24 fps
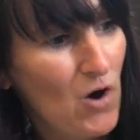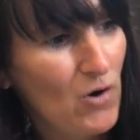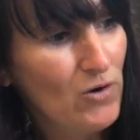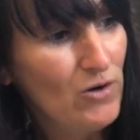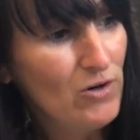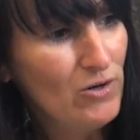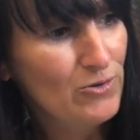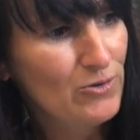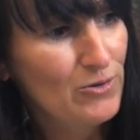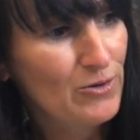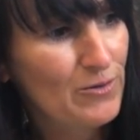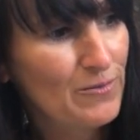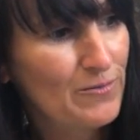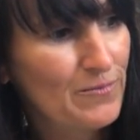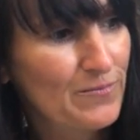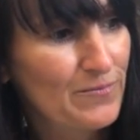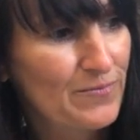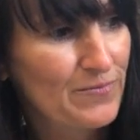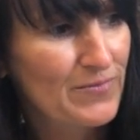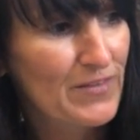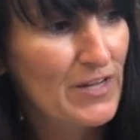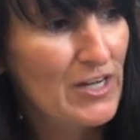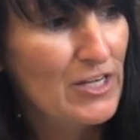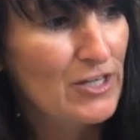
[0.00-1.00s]
Oh,
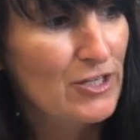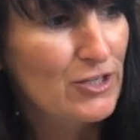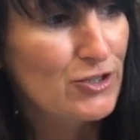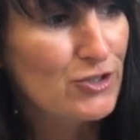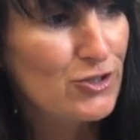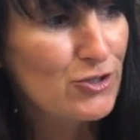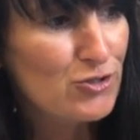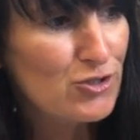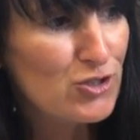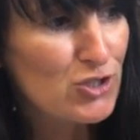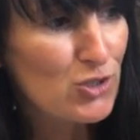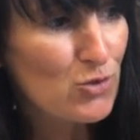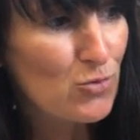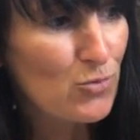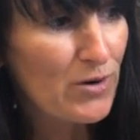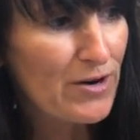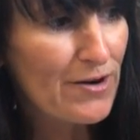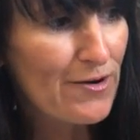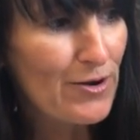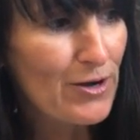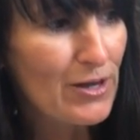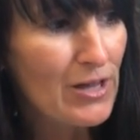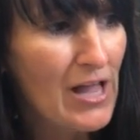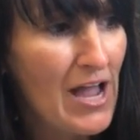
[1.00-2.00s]
do
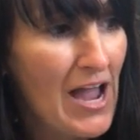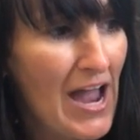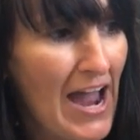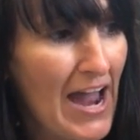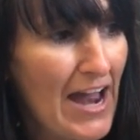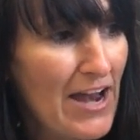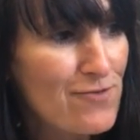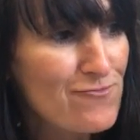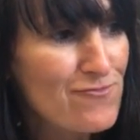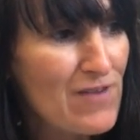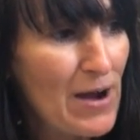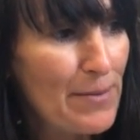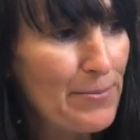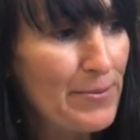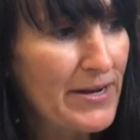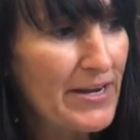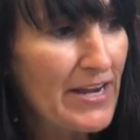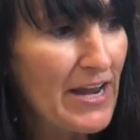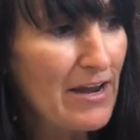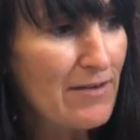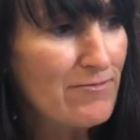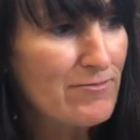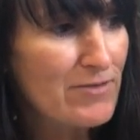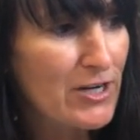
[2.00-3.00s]
squirrel and
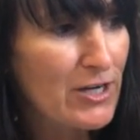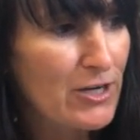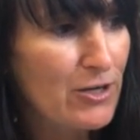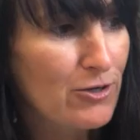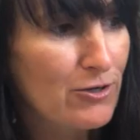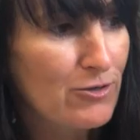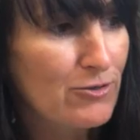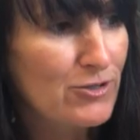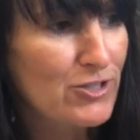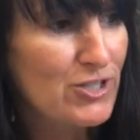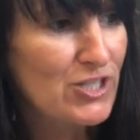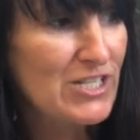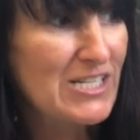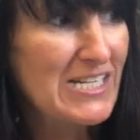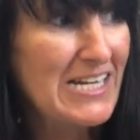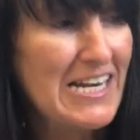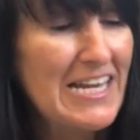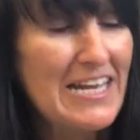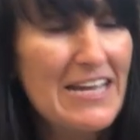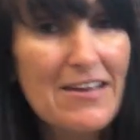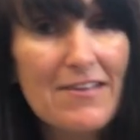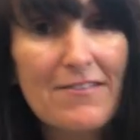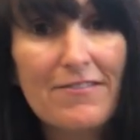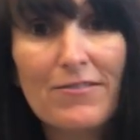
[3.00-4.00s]
rabbit and raccoon just
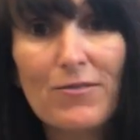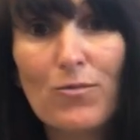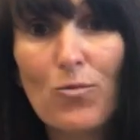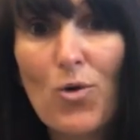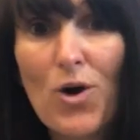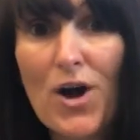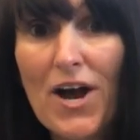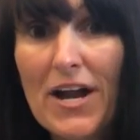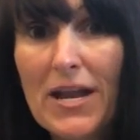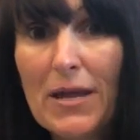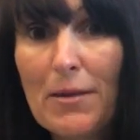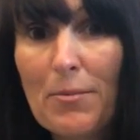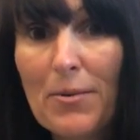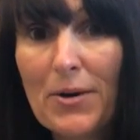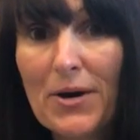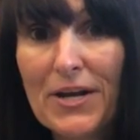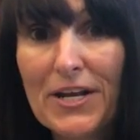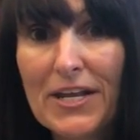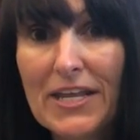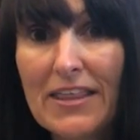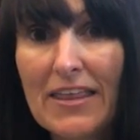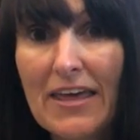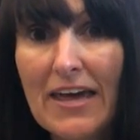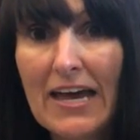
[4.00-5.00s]
leave Wordy
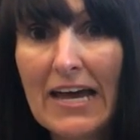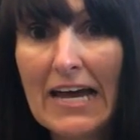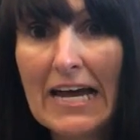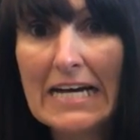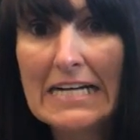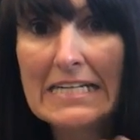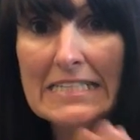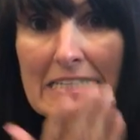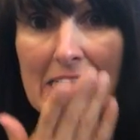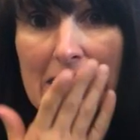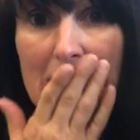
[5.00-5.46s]
Birdie there?